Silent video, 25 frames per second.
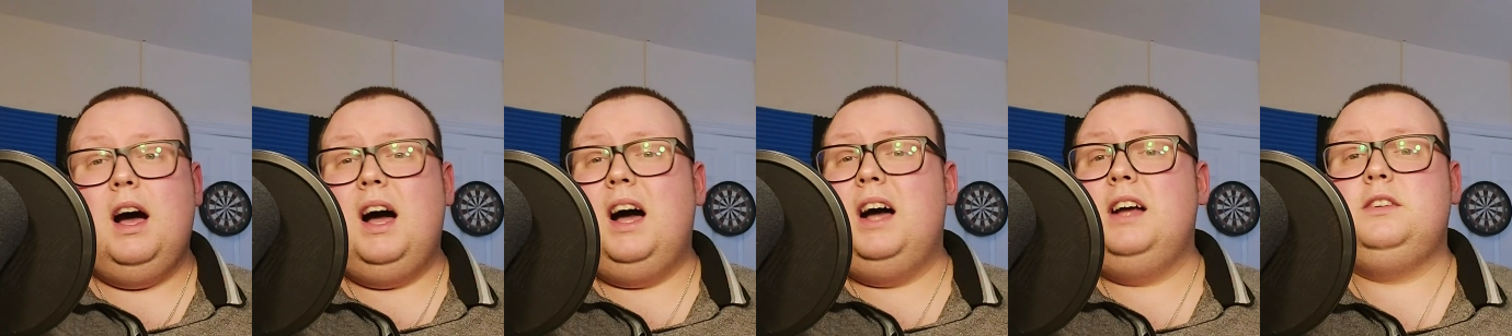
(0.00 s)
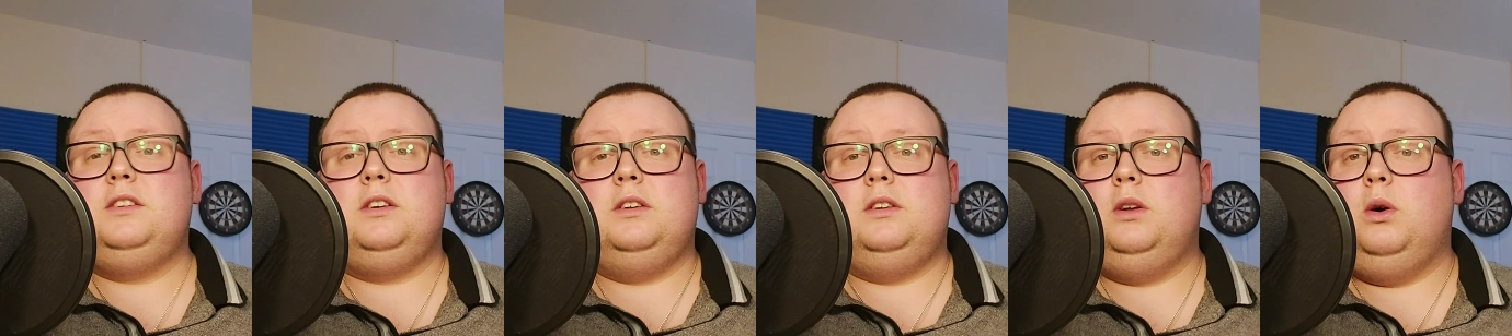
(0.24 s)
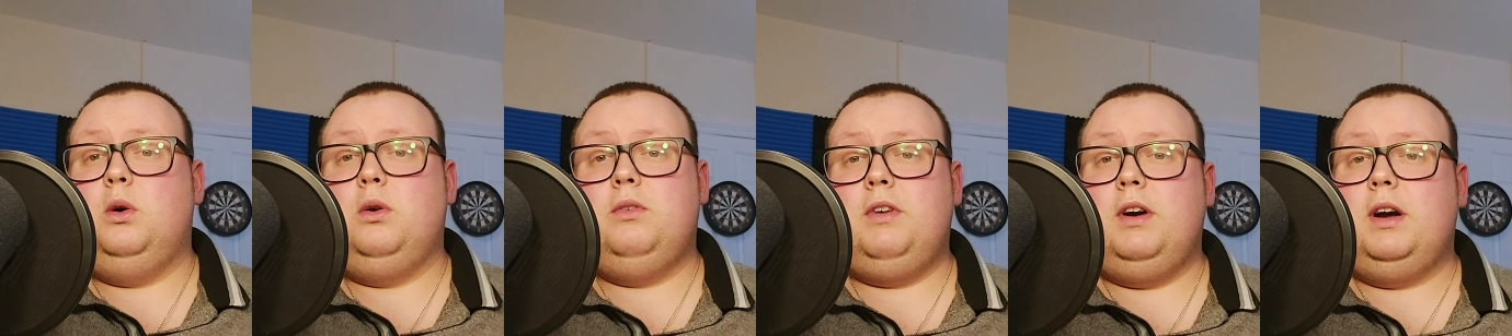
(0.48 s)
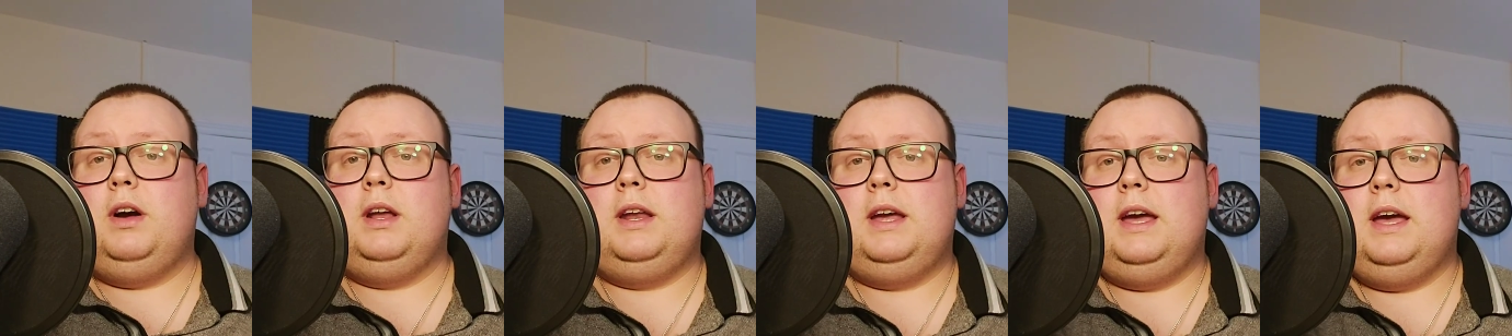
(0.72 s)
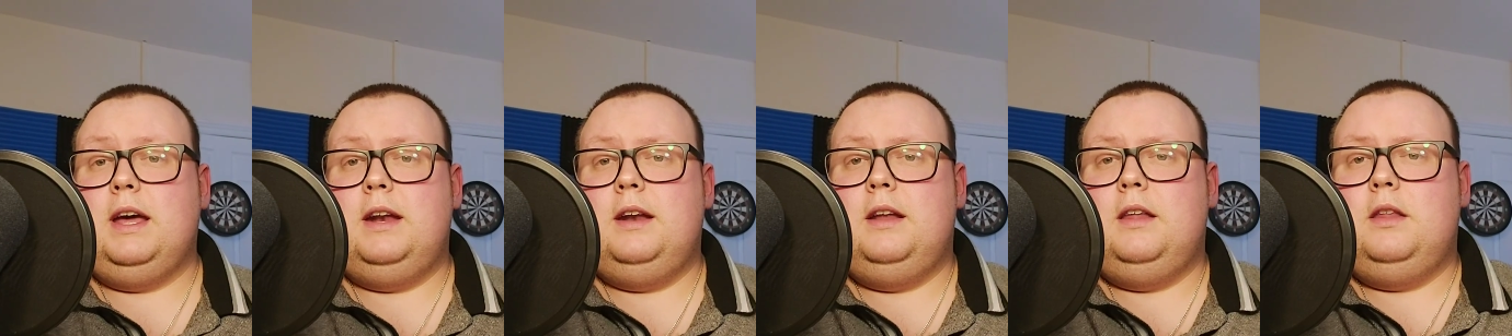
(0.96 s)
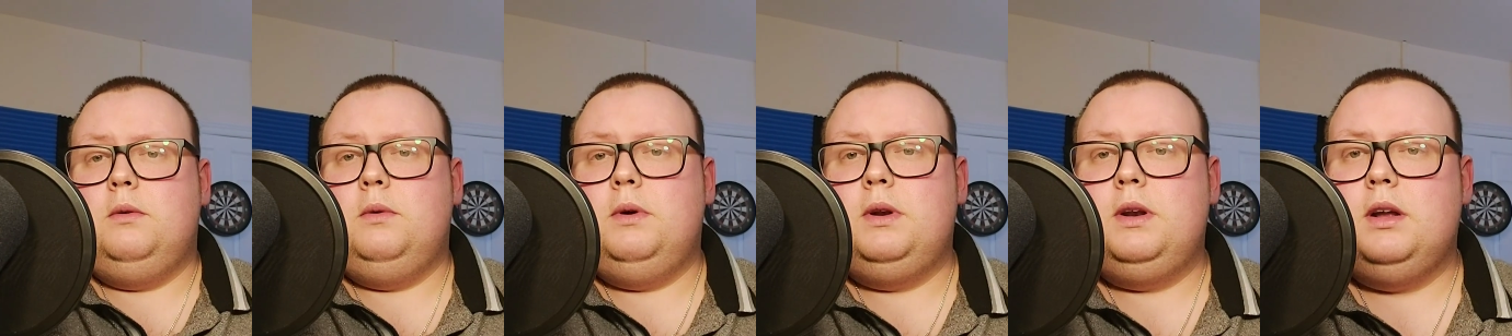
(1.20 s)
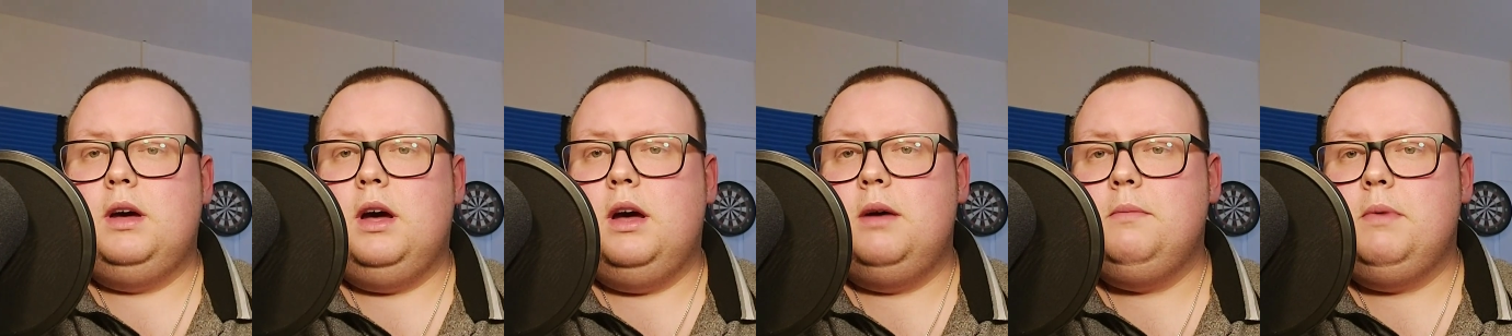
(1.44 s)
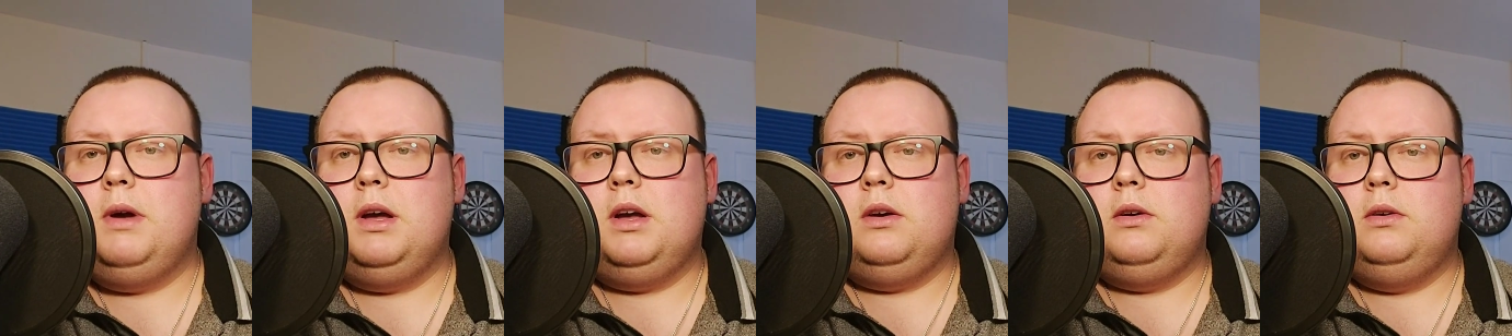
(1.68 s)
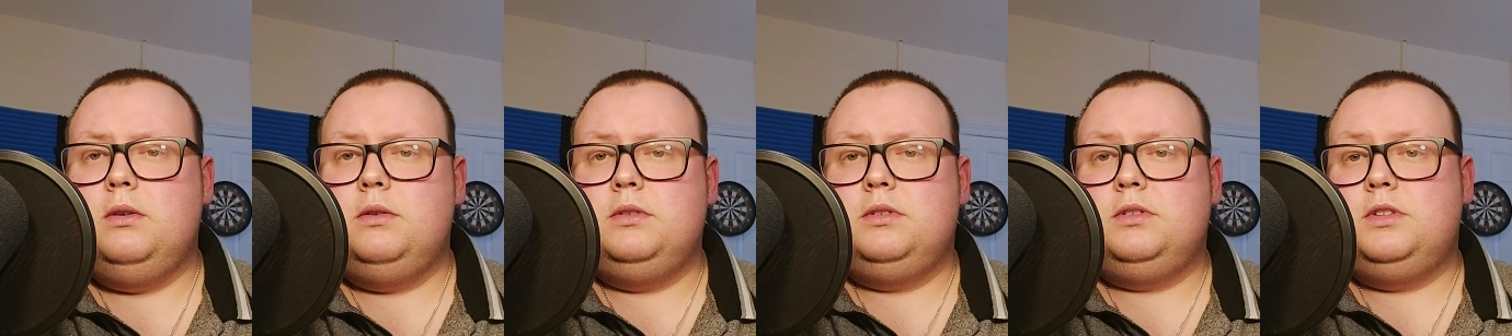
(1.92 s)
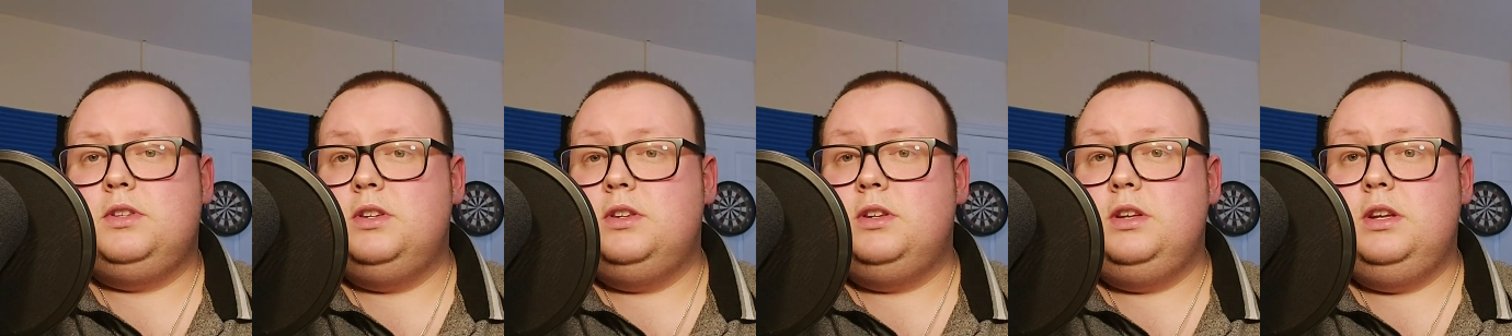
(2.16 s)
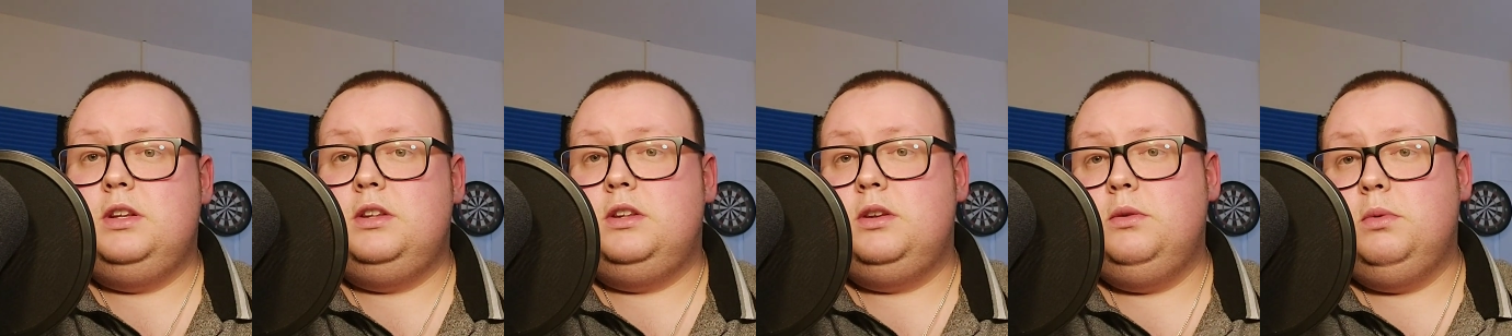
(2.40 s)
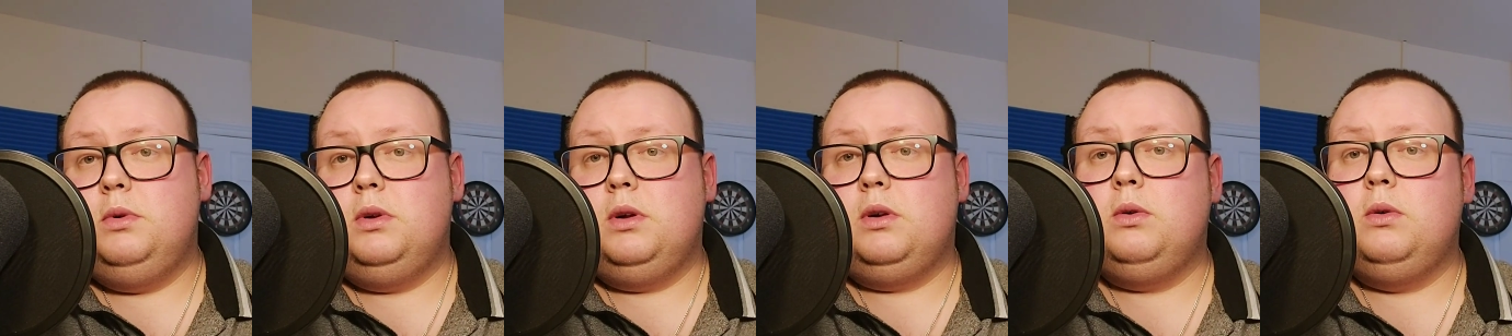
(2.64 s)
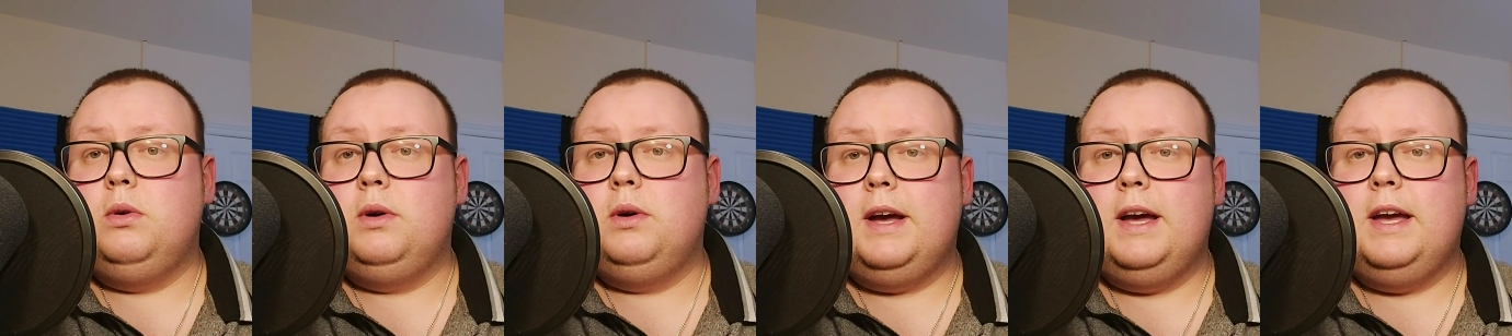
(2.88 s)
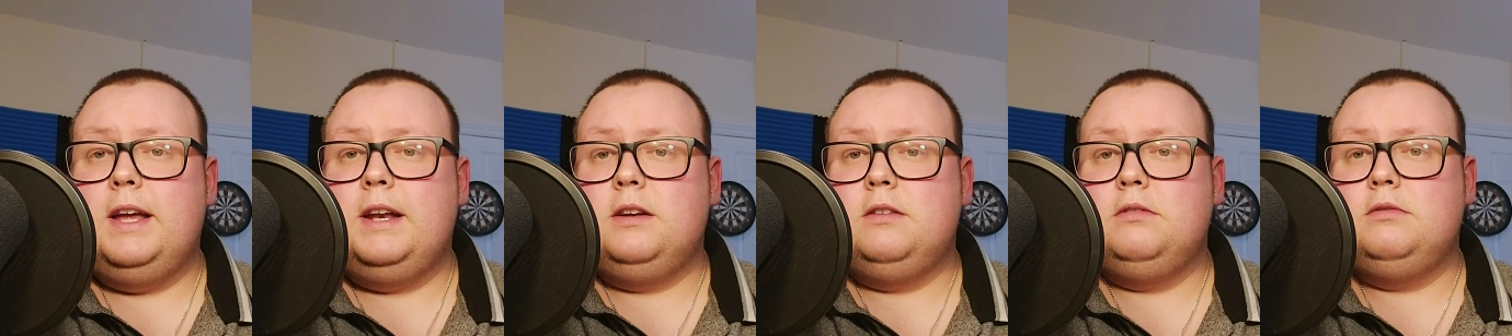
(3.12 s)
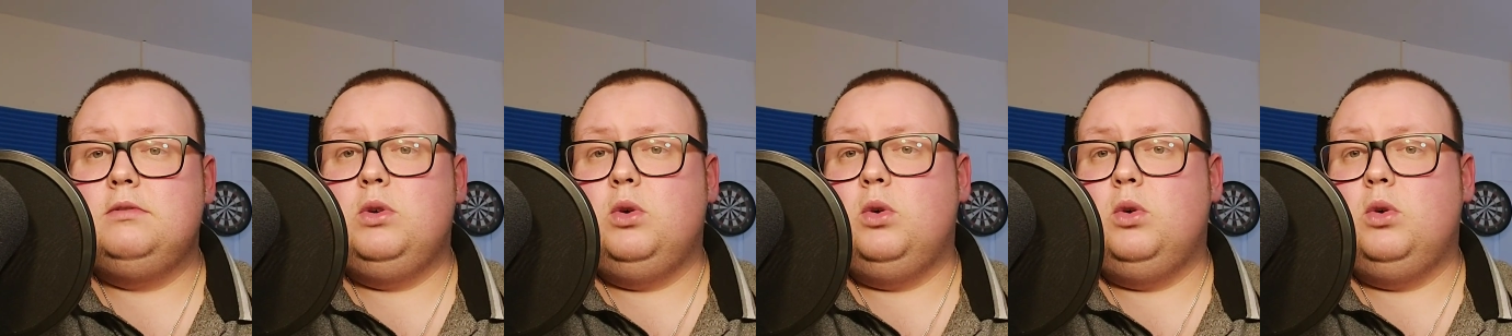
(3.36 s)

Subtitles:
I don't know if I'm going to get another one. I might go to the dual core again,